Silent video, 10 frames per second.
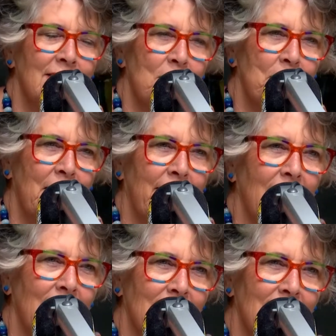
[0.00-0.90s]
so many
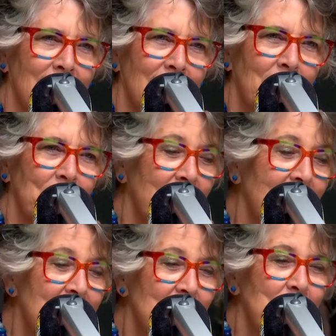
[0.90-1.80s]
things, but
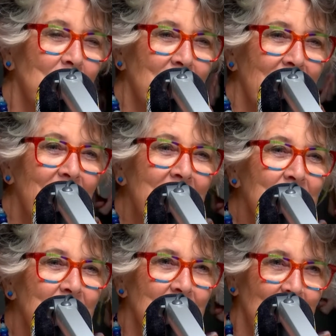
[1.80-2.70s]
that's just because I've
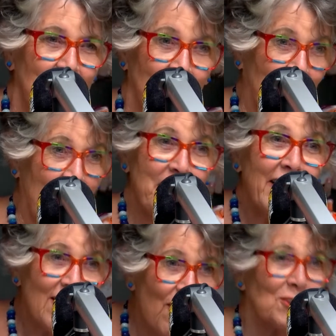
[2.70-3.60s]
lived for so long. I've
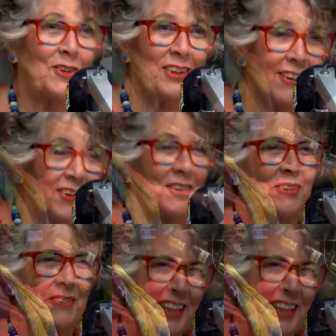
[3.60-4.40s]
had lots and lots of